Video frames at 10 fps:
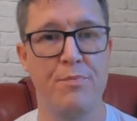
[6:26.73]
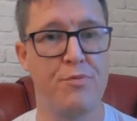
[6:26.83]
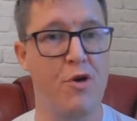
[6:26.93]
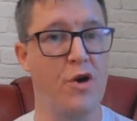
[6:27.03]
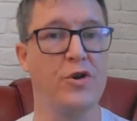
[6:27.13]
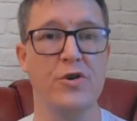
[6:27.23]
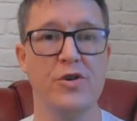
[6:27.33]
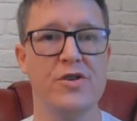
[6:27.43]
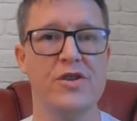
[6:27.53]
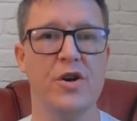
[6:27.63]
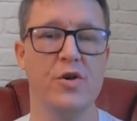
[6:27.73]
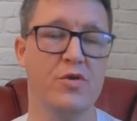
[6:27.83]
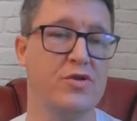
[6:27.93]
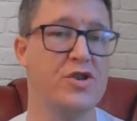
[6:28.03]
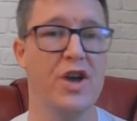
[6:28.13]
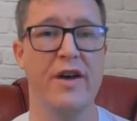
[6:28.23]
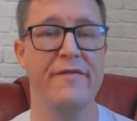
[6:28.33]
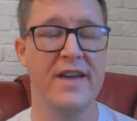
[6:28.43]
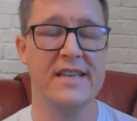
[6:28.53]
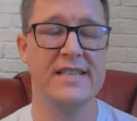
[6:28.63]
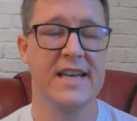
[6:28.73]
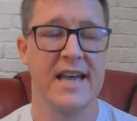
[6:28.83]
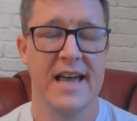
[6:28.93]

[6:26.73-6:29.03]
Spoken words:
product or service